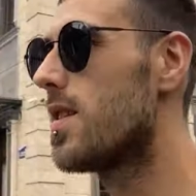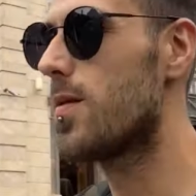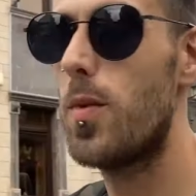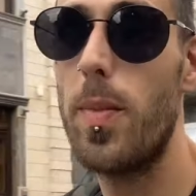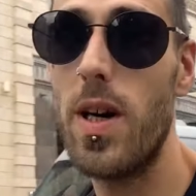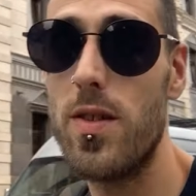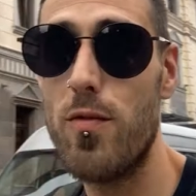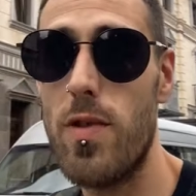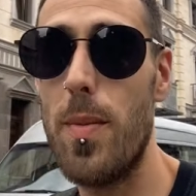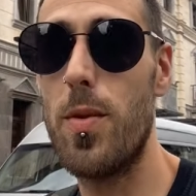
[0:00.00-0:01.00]
So I'm about to
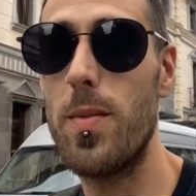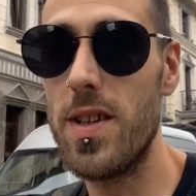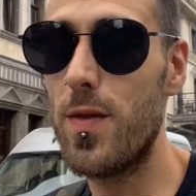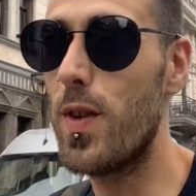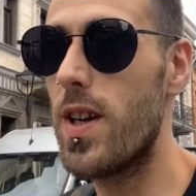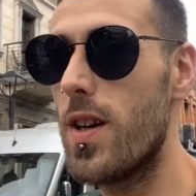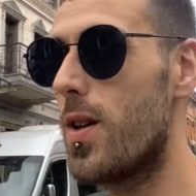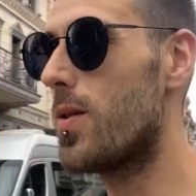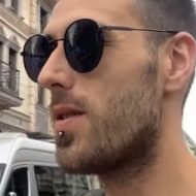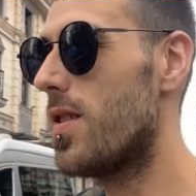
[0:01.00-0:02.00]
wrap up this
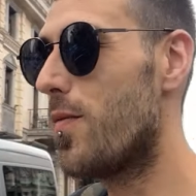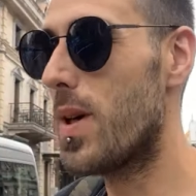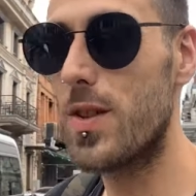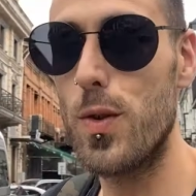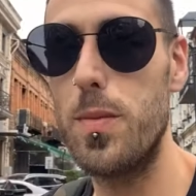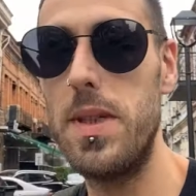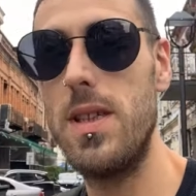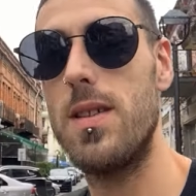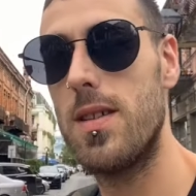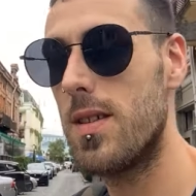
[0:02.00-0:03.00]
video of Batumi.
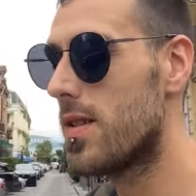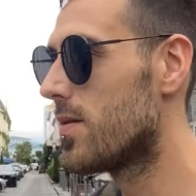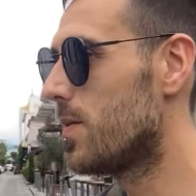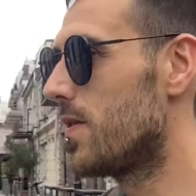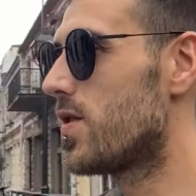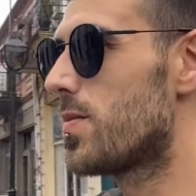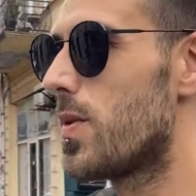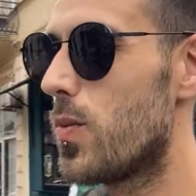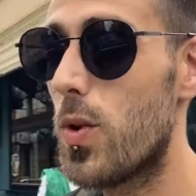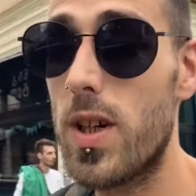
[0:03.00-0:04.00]
We've just
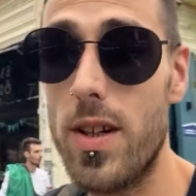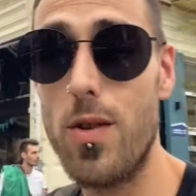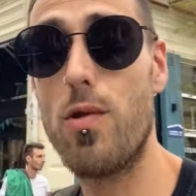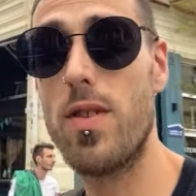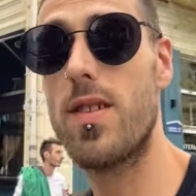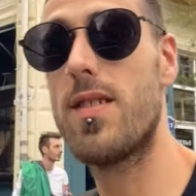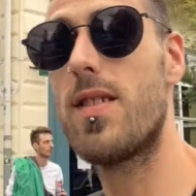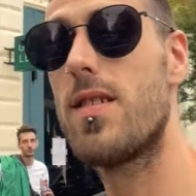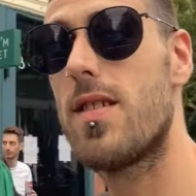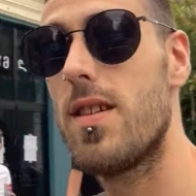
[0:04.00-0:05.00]
been walking across the
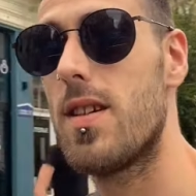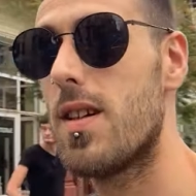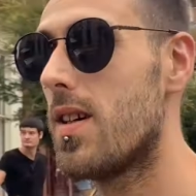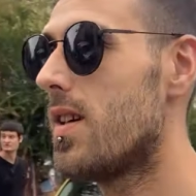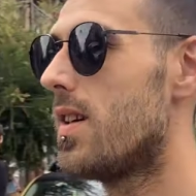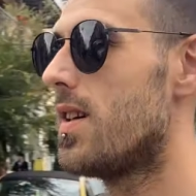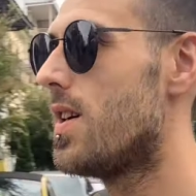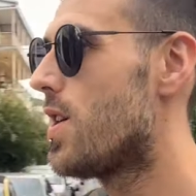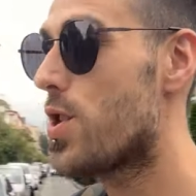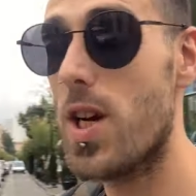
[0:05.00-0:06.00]
city,
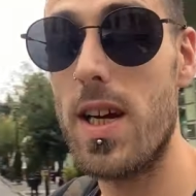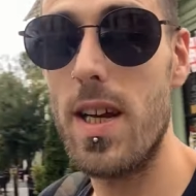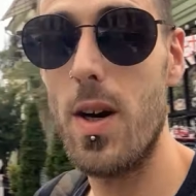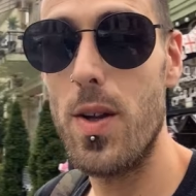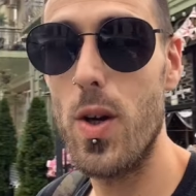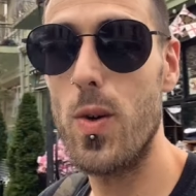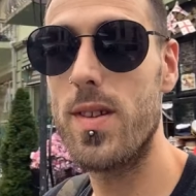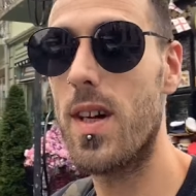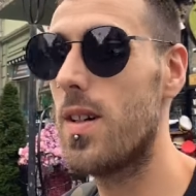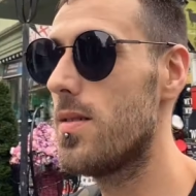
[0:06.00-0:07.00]
checking out the old
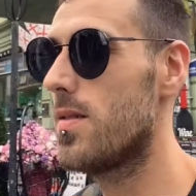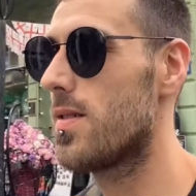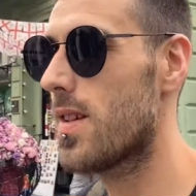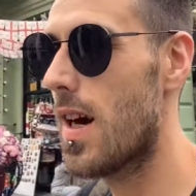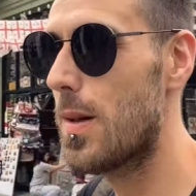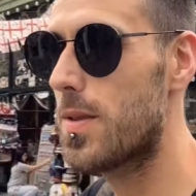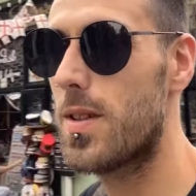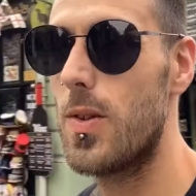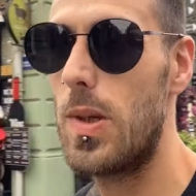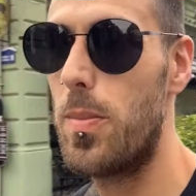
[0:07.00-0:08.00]
town. It's
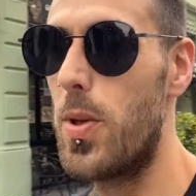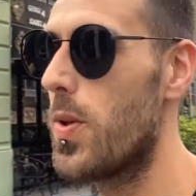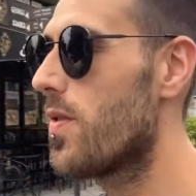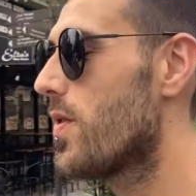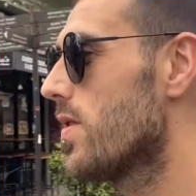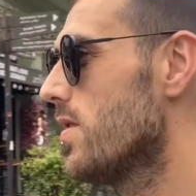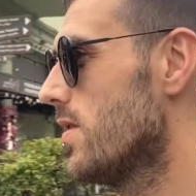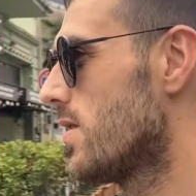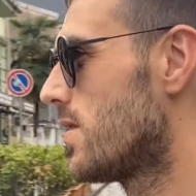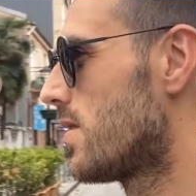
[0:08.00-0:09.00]
absolutely beautiful.
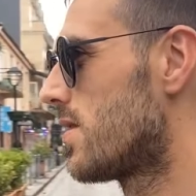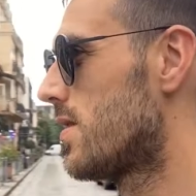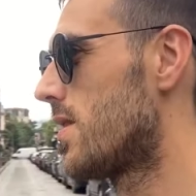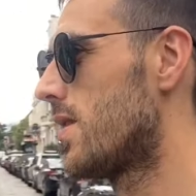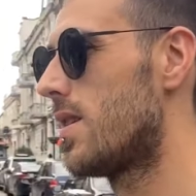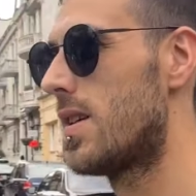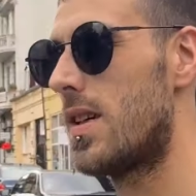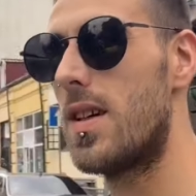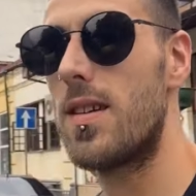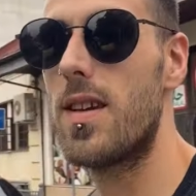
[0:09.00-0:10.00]

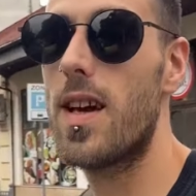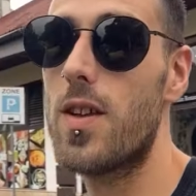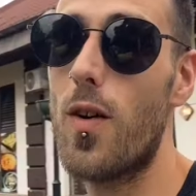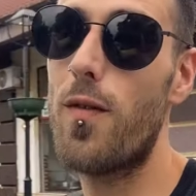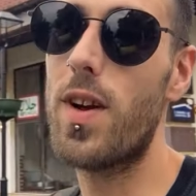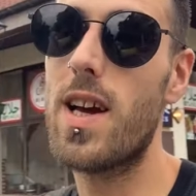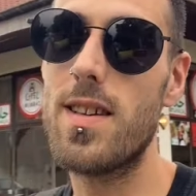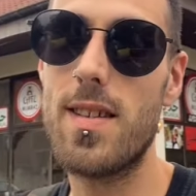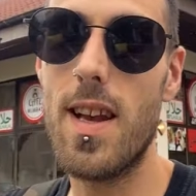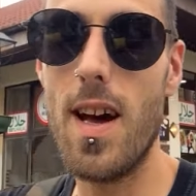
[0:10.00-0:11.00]
So yeah, don't forget
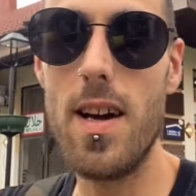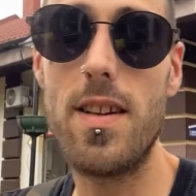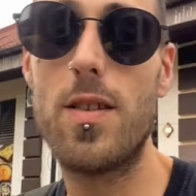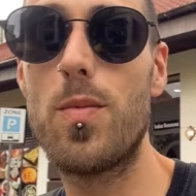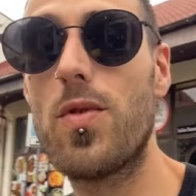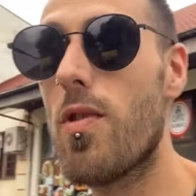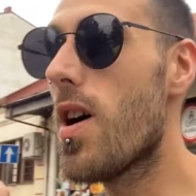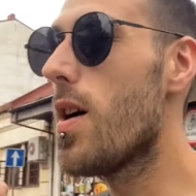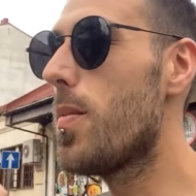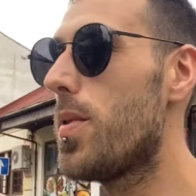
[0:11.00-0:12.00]
to like,
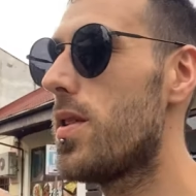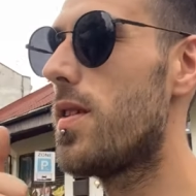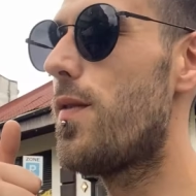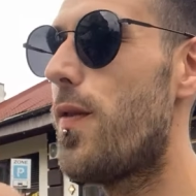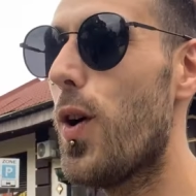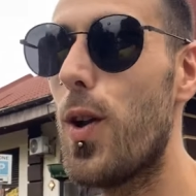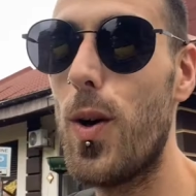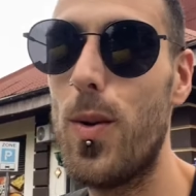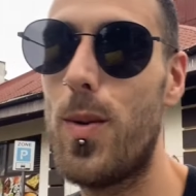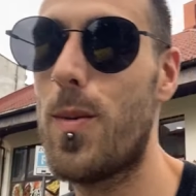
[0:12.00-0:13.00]
subscribe, follow,